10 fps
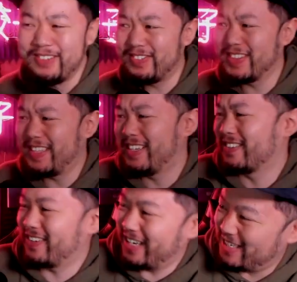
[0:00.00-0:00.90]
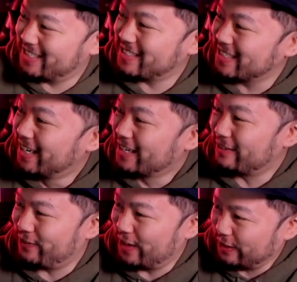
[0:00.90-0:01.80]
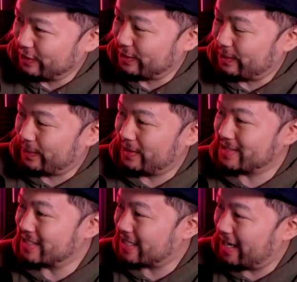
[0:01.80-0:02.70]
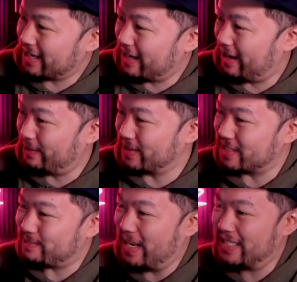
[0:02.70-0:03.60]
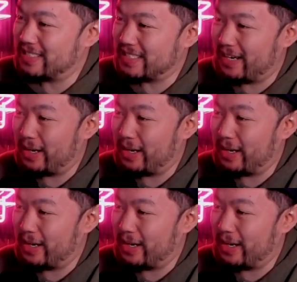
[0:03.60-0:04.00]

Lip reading: But the greatest defender in the world just got caught with his pants down,